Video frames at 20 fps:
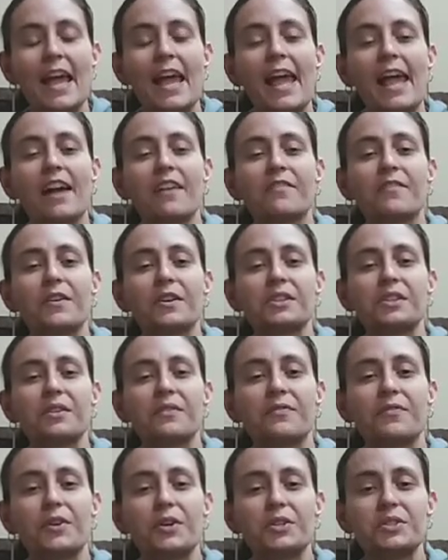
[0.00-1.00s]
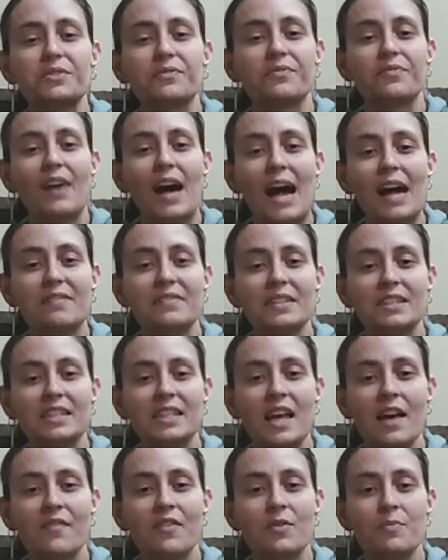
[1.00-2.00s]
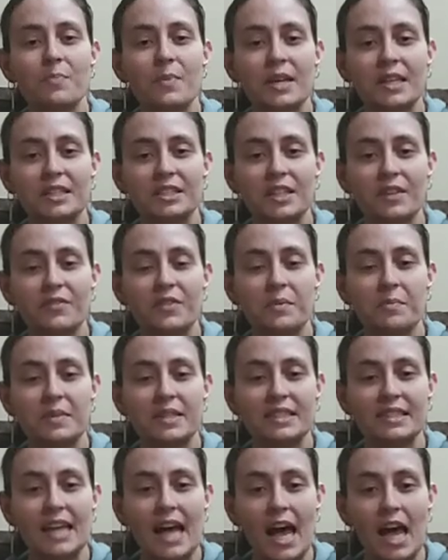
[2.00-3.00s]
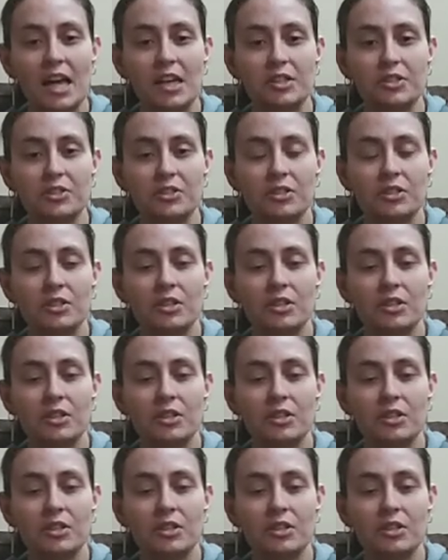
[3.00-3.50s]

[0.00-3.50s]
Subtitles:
And for the first 5 to 7 minutes of the massage,